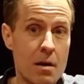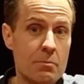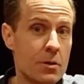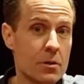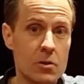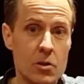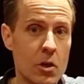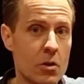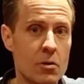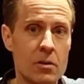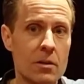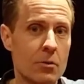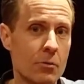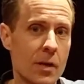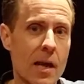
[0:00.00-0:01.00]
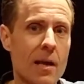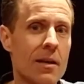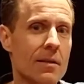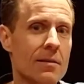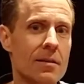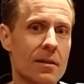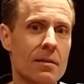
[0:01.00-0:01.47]
I'm just showing the
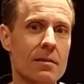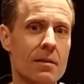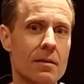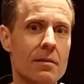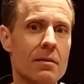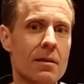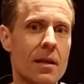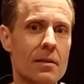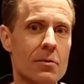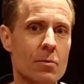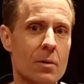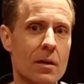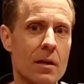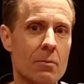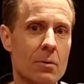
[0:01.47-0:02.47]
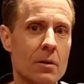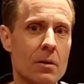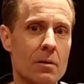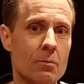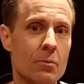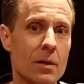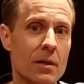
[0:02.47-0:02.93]
reality. That's what I want
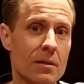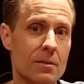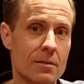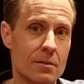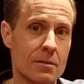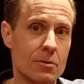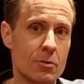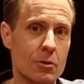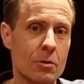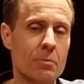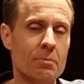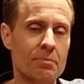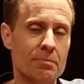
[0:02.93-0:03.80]
to bring to you.